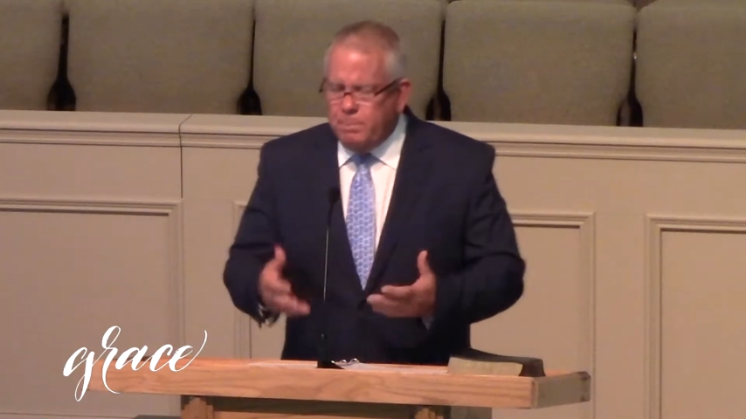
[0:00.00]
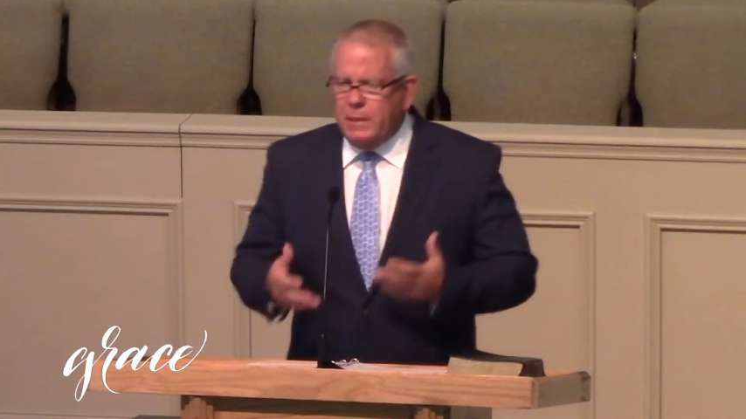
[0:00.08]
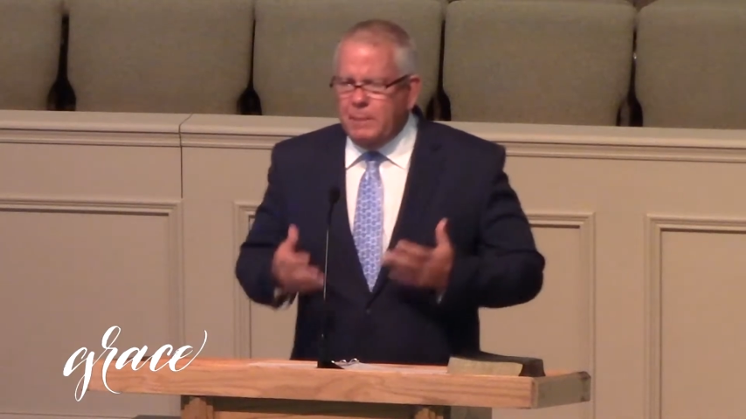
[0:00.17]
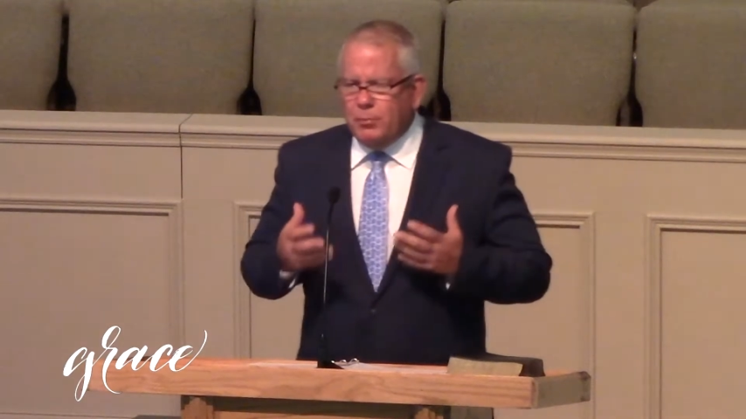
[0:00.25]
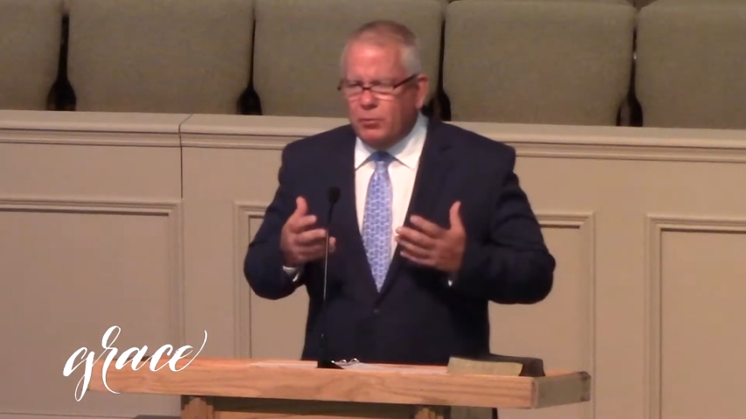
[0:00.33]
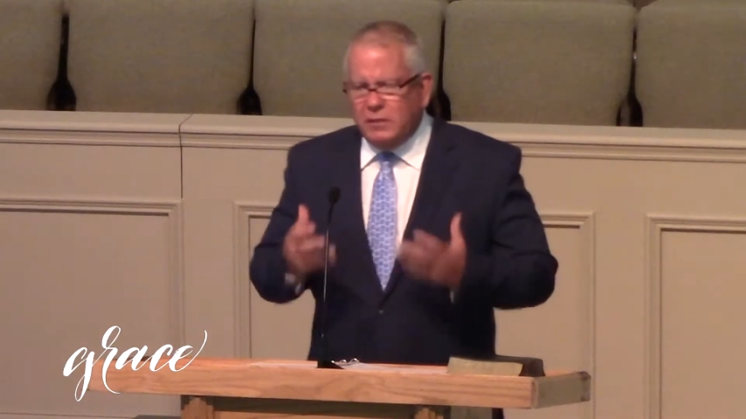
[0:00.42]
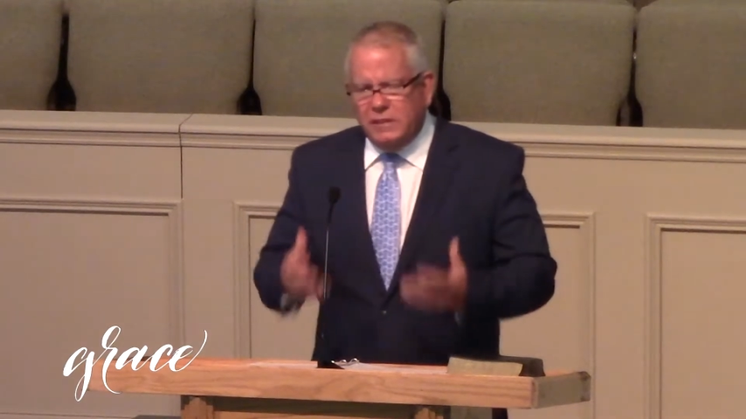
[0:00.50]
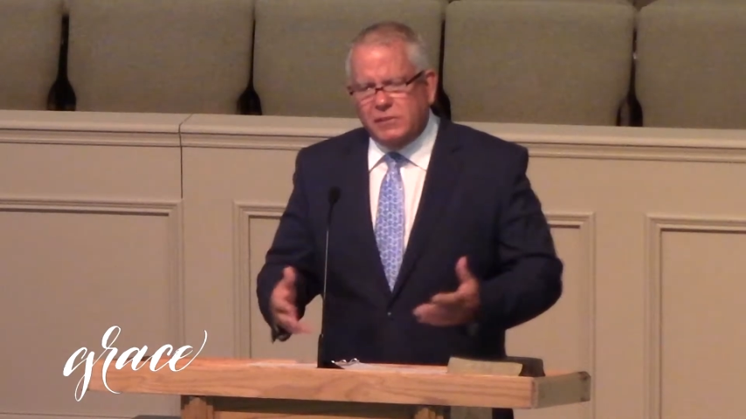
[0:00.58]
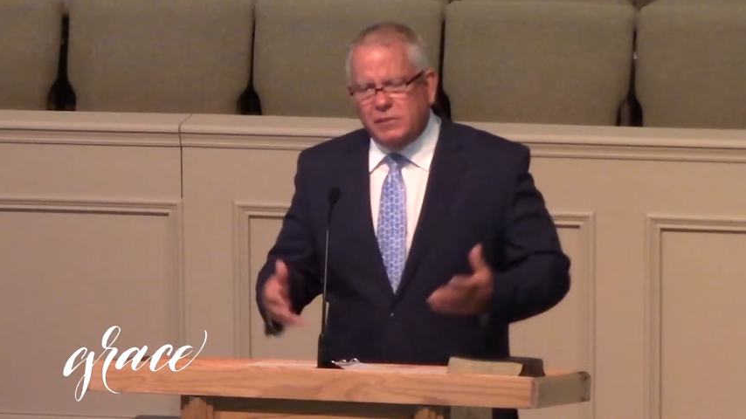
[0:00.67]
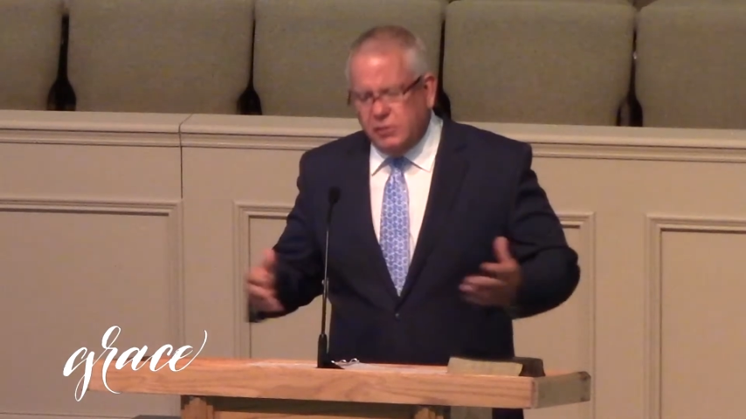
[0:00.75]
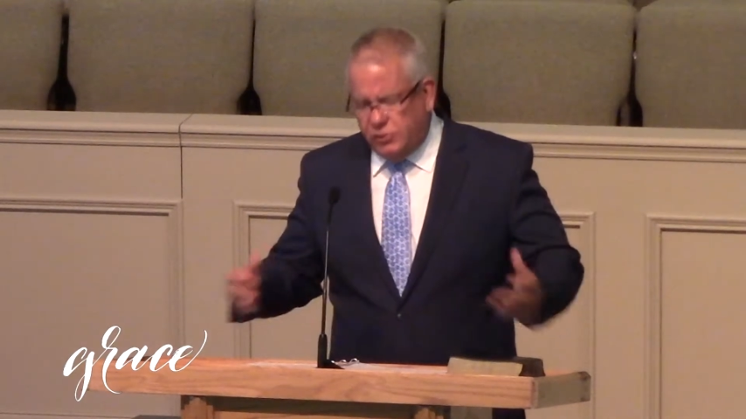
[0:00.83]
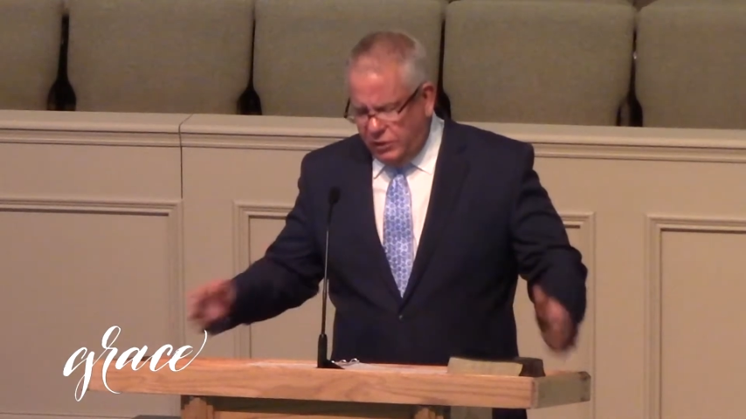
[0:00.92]
people
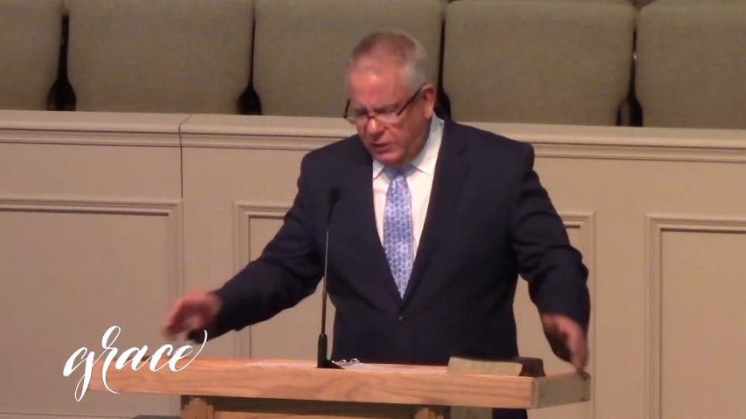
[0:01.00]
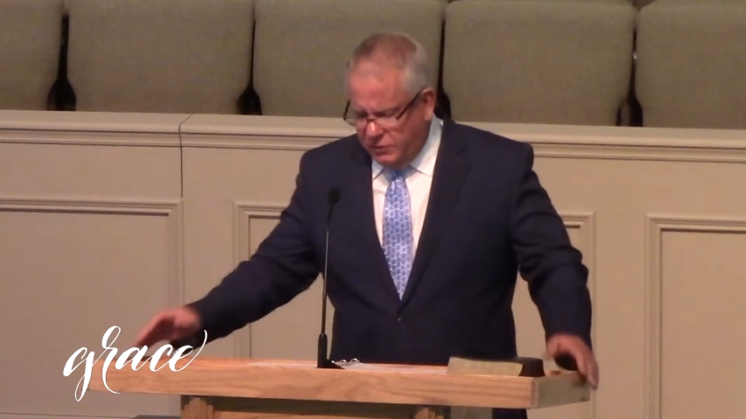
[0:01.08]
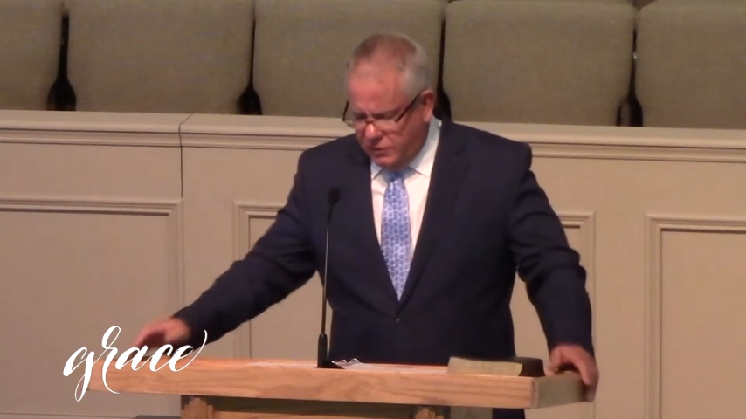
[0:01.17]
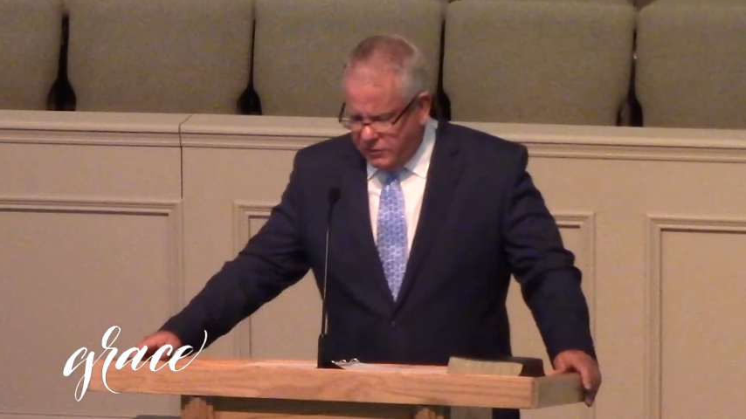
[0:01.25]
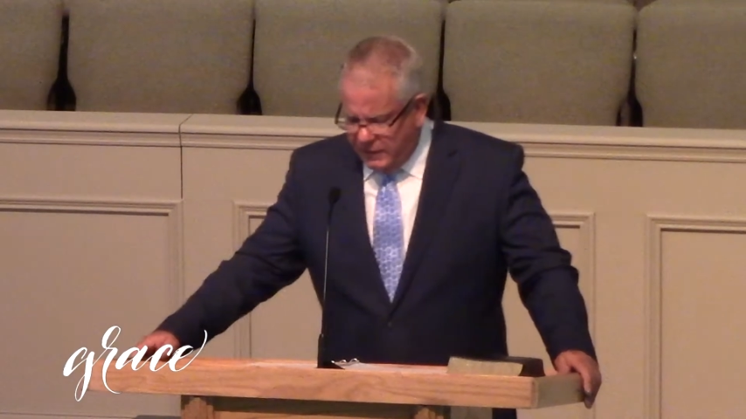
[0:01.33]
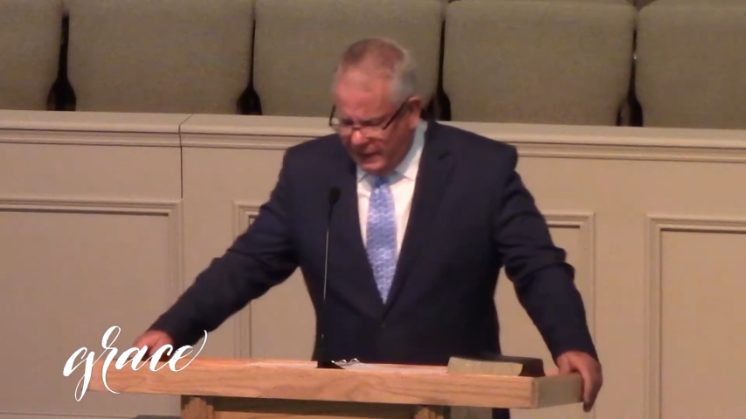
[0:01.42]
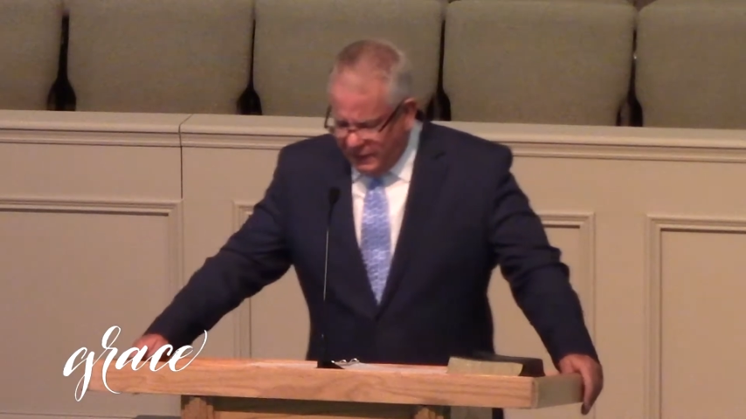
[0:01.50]
listen to Jesus, and they